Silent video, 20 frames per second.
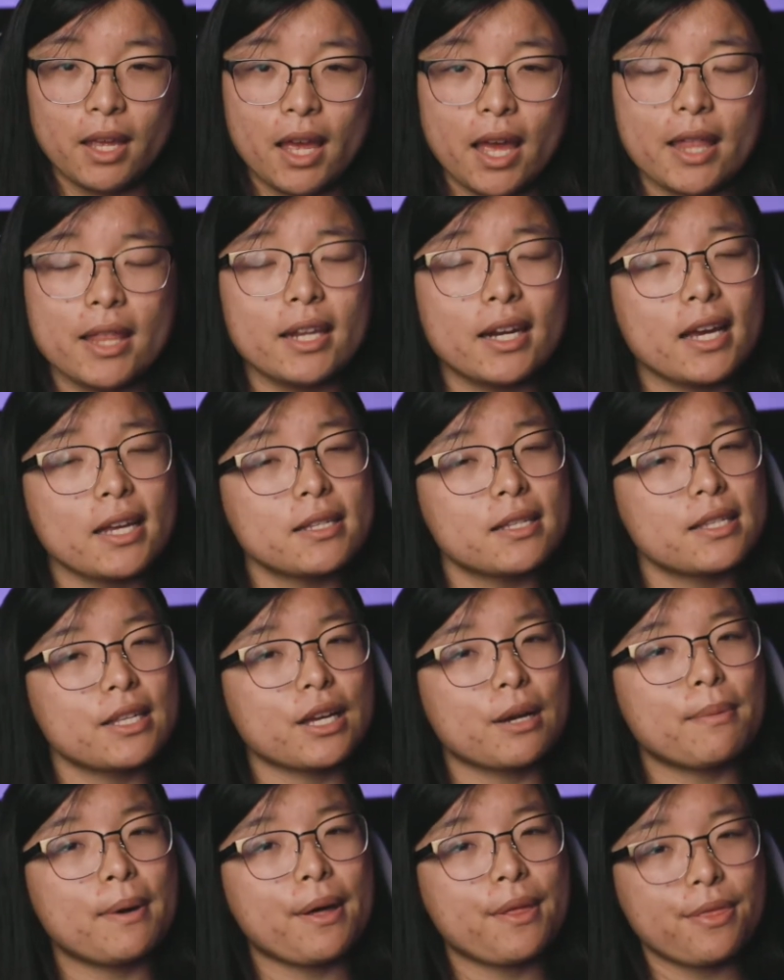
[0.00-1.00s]
And the nice
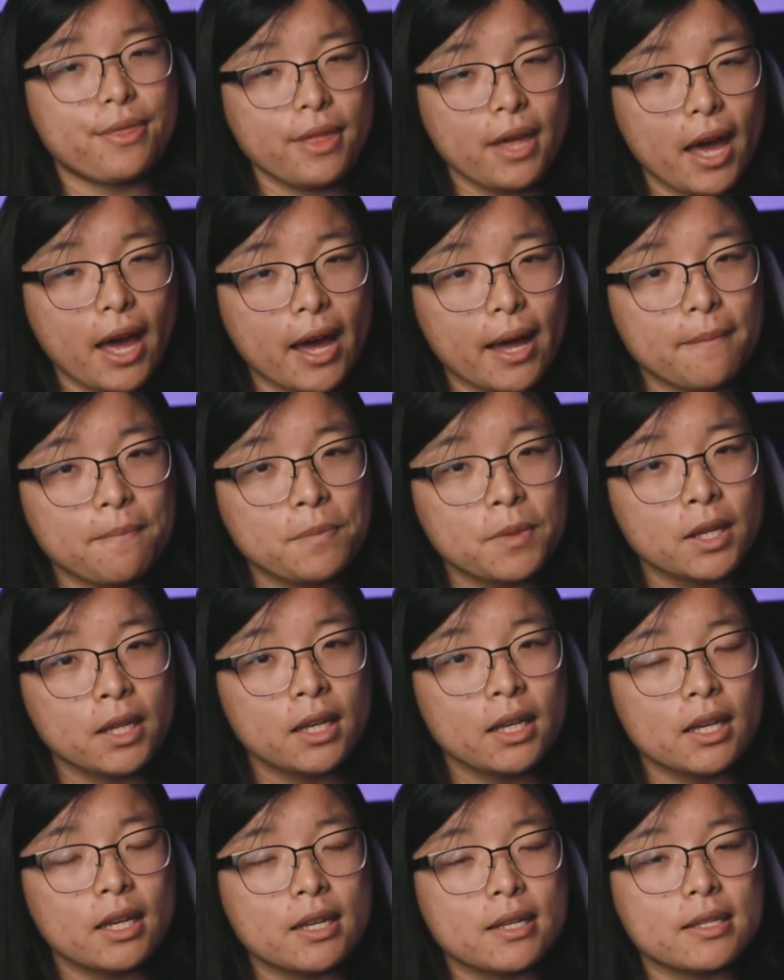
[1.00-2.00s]
thing about that
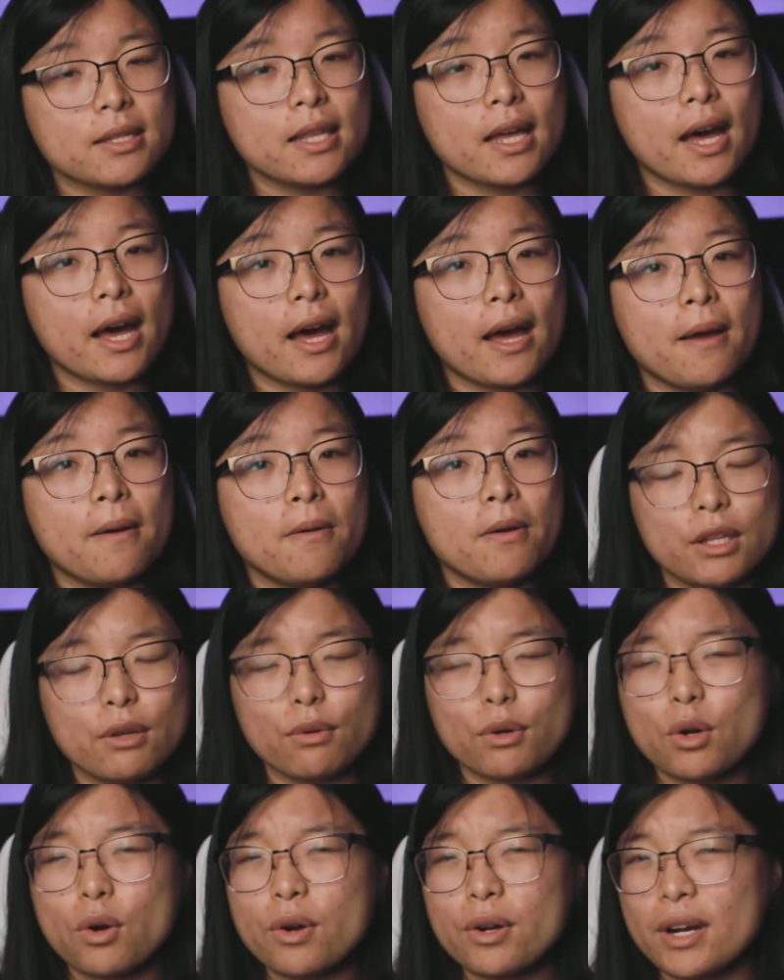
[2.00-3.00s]
is that the
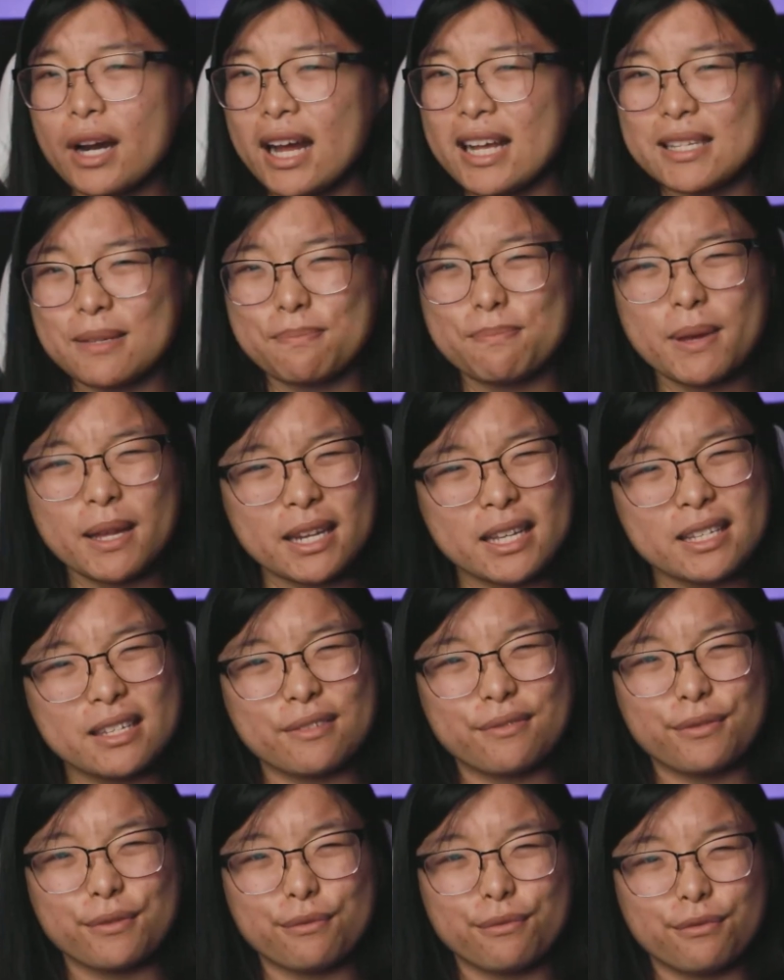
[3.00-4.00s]
recorder has many
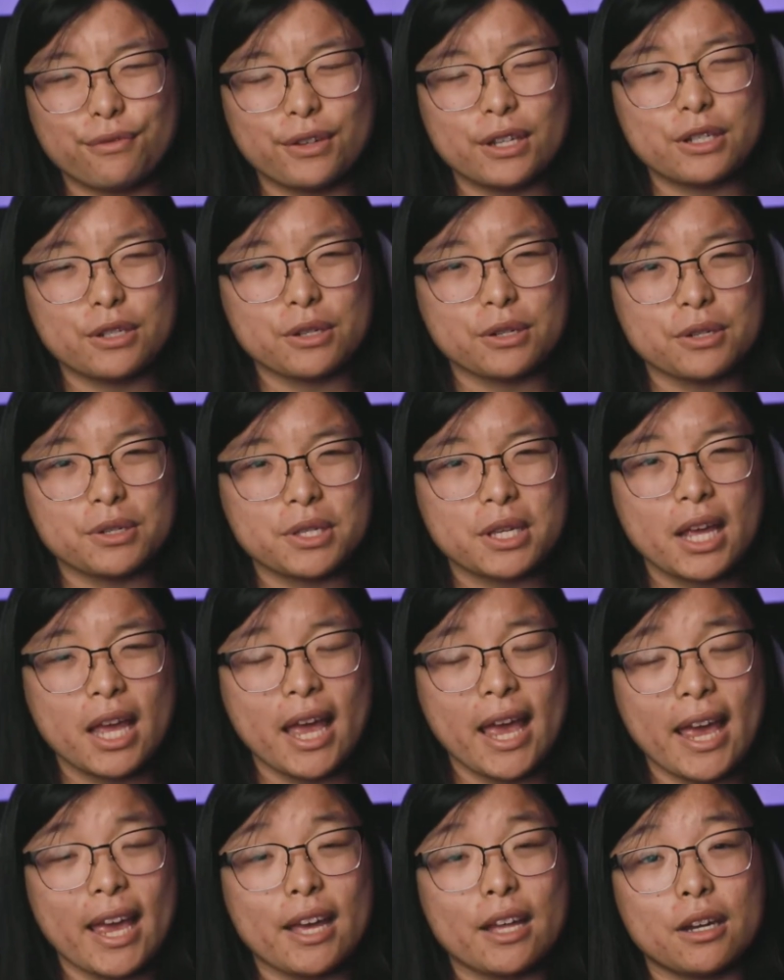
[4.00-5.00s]
different features
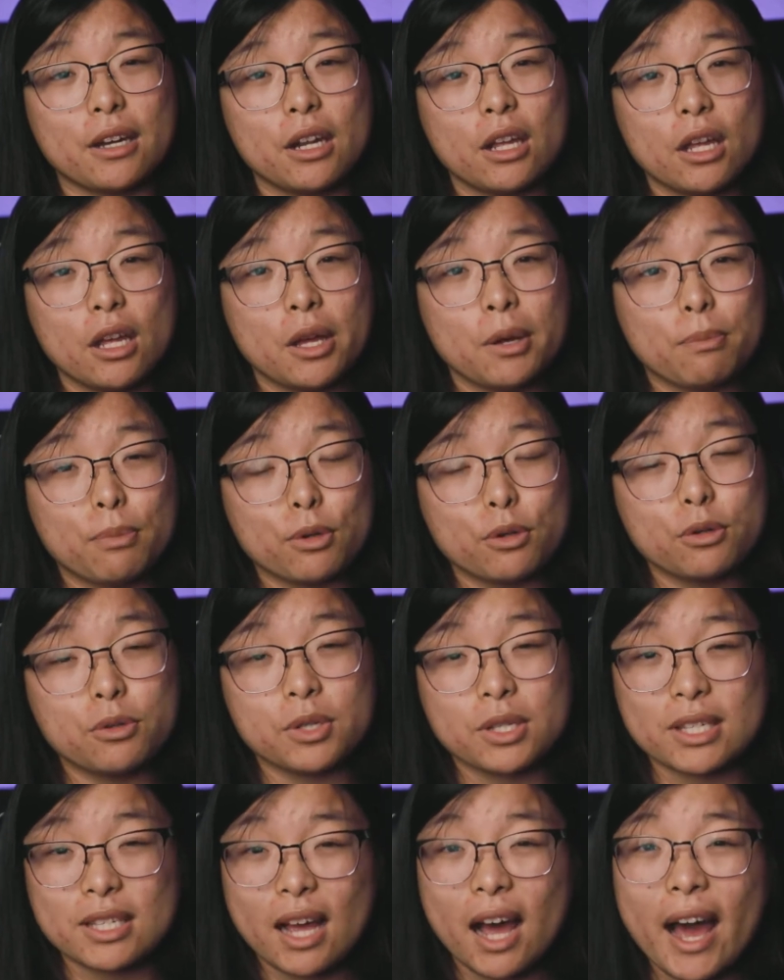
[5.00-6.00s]
and
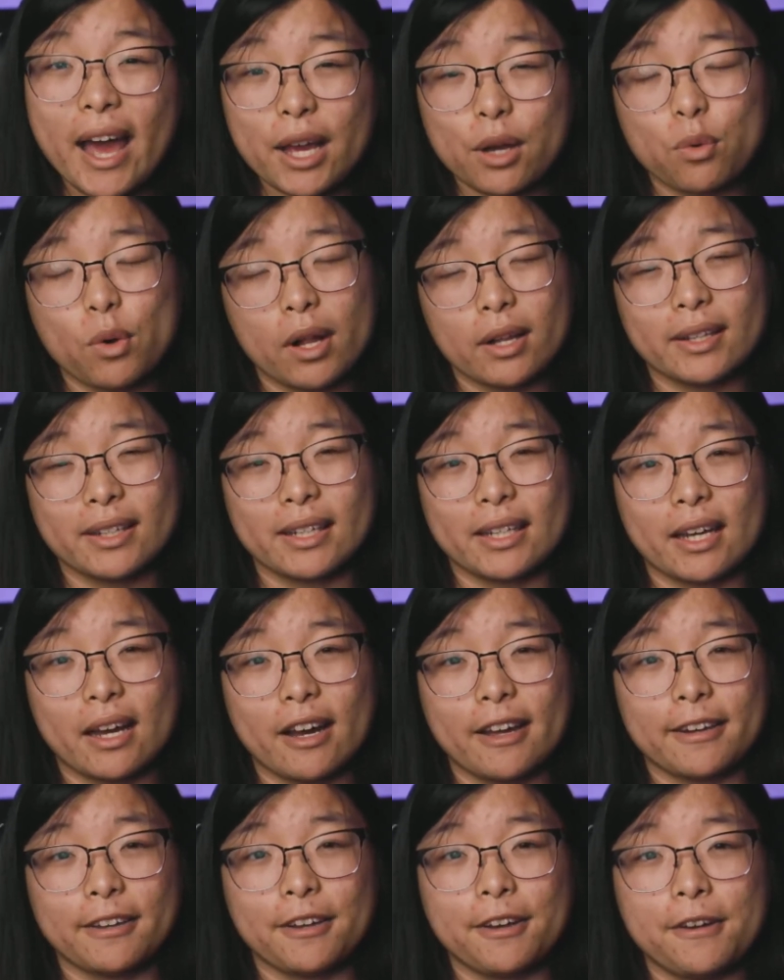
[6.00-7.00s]
produces high quality
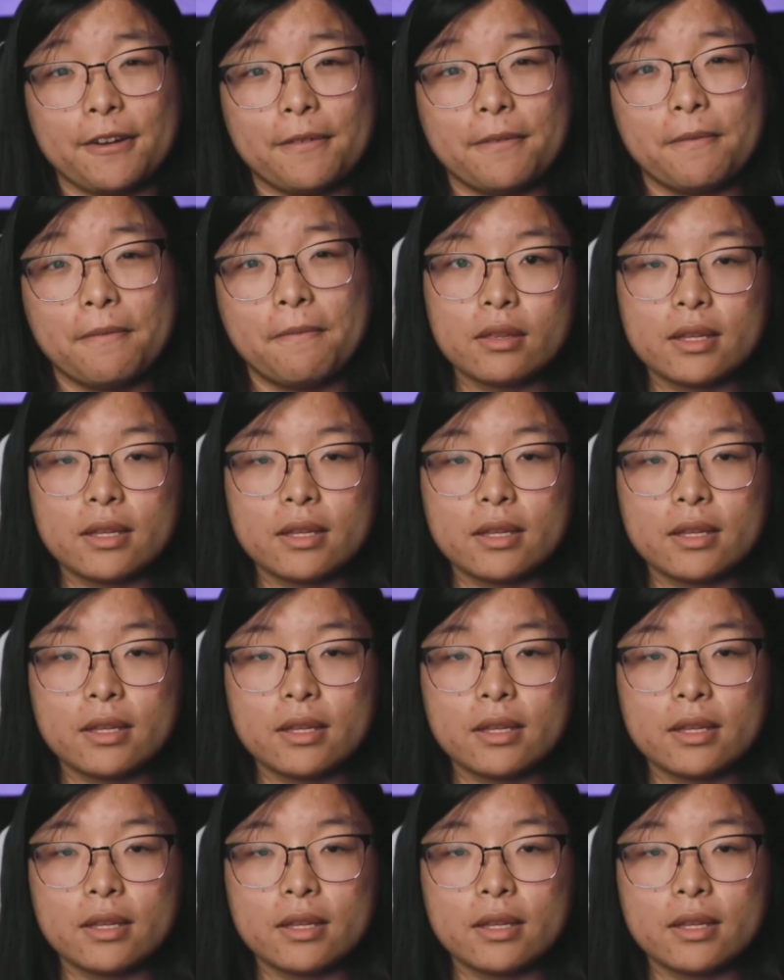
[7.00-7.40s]
audio.